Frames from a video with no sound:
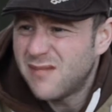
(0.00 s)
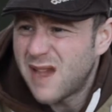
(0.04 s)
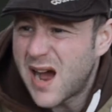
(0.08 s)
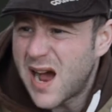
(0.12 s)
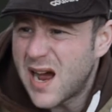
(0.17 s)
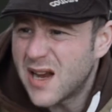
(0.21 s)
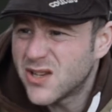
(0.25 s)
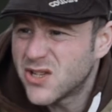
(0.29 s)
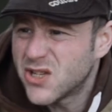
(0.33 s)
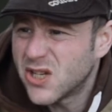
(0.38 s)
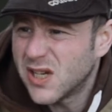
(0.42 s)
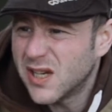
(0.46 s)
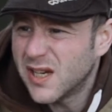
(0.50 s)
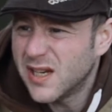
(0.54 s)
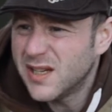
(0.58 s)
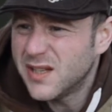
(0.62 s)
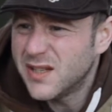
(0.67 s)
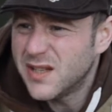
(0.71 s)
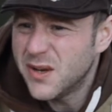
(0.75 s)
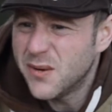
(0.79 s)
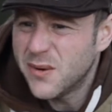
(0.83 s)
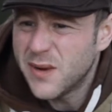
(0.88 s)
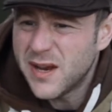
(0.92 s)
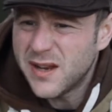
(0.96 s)
actually
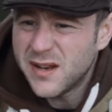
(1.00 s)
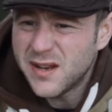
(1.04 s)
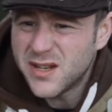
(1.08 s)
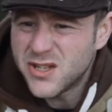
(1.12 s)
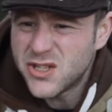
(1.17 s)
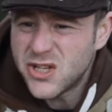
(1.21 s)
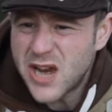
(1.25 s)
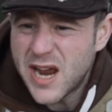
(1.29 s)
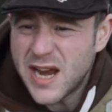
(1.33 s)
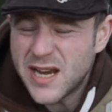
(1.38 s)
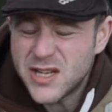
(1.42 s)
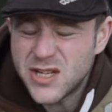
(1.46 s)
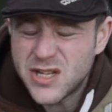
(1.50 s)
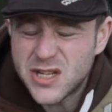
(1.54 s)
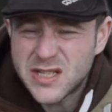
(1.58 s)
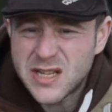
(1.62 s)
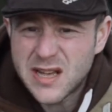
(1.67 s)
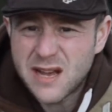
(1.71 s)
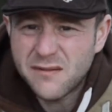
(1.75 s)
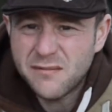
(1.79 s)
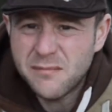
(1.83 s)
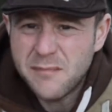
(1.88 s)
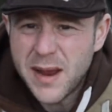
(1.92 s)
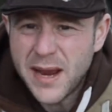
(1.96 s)
doing, the changes
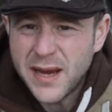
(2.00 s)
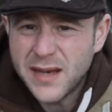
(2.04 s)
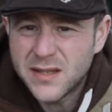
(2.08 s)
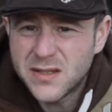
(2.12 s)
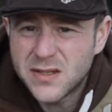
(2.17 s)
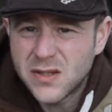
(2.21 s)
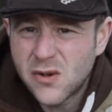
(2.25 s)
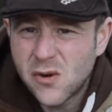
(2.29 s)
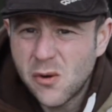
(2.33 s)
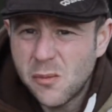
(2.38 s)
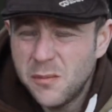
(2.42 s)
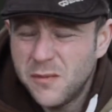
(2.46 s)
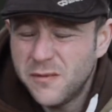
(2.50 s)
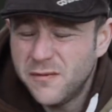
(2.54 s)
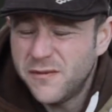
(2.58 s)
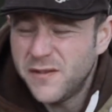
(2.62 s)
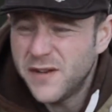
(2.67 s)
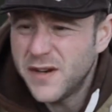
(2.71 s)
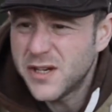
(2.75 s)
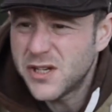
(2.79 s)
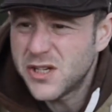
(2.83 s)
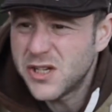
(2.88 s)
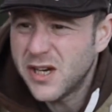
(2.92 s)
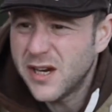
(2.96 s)
I've made to come and
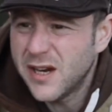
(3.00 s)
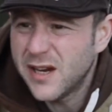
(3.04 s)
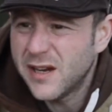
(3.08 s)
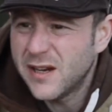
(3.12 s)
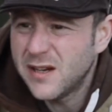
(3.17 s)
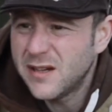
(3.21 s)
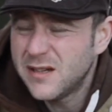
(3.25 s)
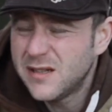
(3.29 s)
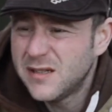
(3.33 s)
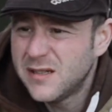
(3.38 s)
fish here.